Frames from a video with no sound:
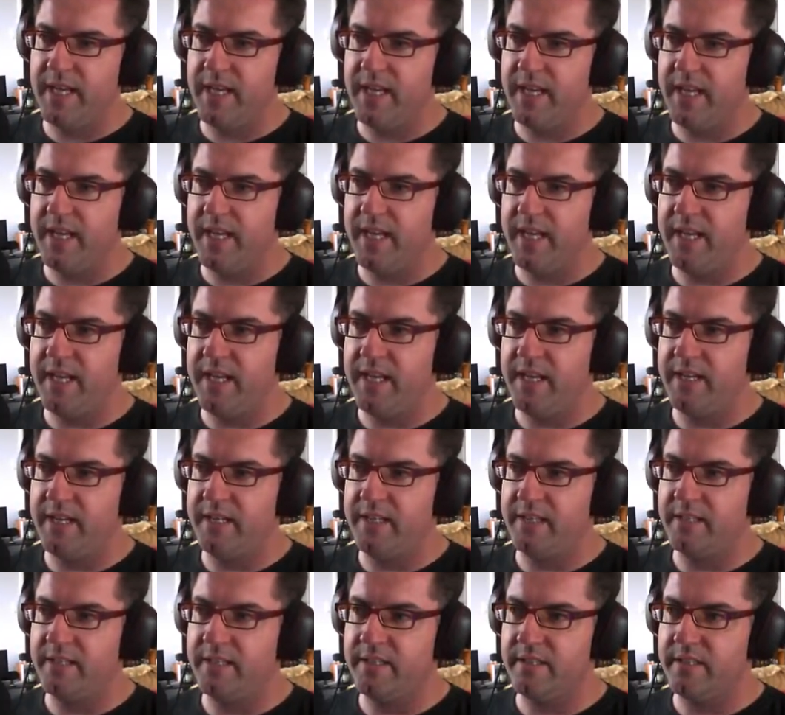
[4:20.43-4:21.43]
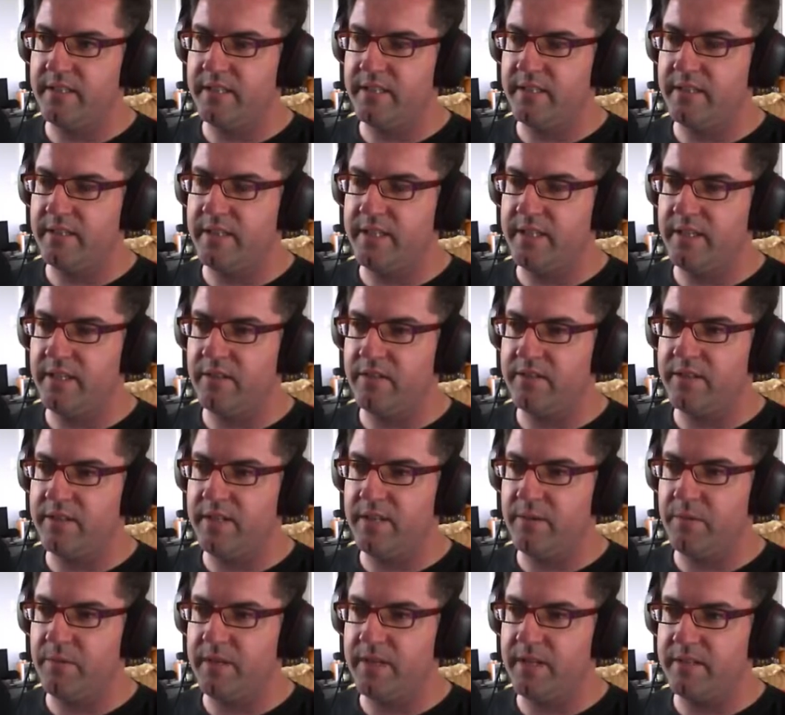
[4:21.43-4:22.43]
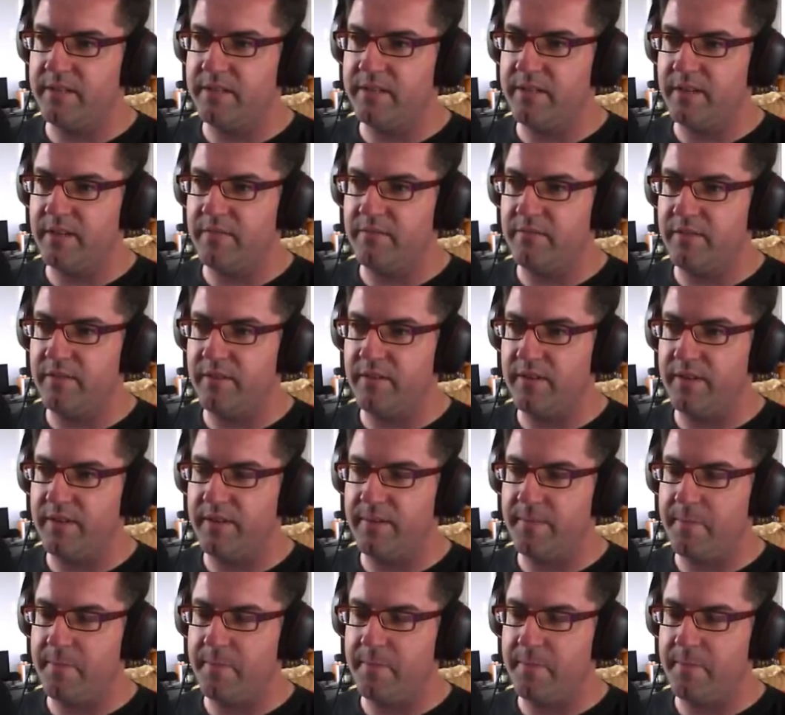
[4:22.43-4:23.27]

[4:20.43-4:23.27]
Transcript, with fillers: and then I'll see what else I can find.